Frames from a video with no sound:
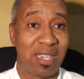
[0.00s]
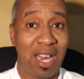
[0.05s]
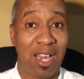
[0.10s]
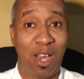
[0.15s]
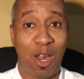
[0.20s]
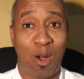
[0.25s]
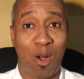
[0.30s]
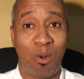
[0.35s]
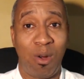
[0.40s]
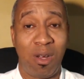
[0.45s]

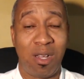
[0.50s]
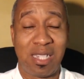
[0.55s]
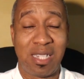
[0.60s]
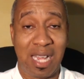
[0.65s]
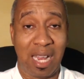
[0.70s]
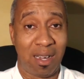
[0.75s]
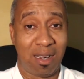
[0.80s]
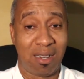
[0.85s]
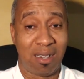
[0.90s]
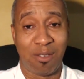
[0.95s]
allow
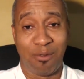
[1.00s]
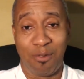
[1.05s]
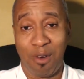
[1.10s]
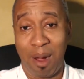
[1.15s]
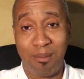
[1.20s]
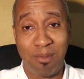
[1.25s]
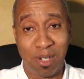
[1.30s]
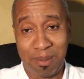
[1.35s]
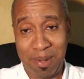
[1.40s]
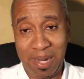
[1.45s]
sellers
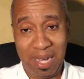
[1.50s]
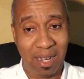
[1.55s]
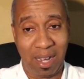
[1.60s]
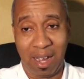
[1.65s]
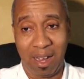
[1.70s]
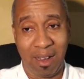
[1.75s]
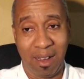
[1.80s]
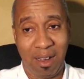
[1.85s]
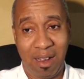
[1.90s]
from Jamaica.